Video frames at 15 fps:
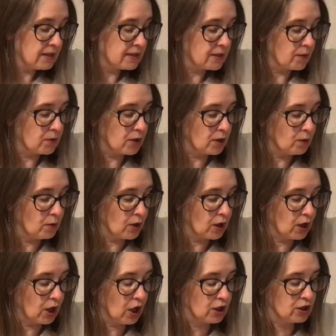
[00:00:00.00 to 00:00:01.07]
so that you can
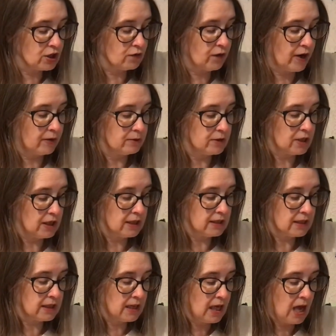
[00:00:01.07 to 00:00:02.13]
cut around it.
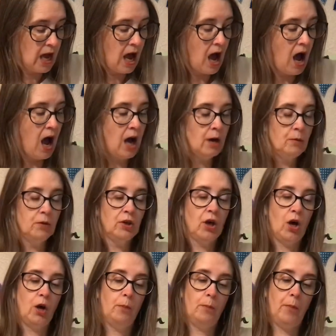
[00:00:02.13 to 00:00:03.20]
I would
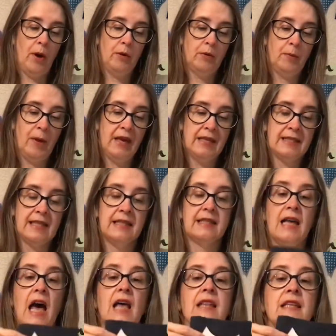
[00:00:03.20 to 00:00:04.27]
cut both pieces
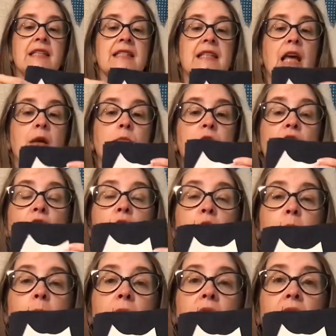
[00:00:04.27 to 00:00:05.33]
at the same
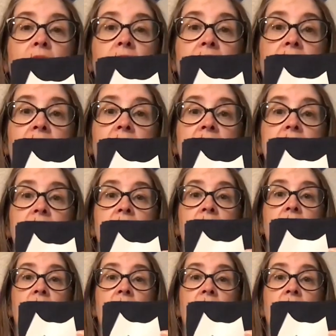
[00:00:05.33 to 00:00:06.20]
time like that.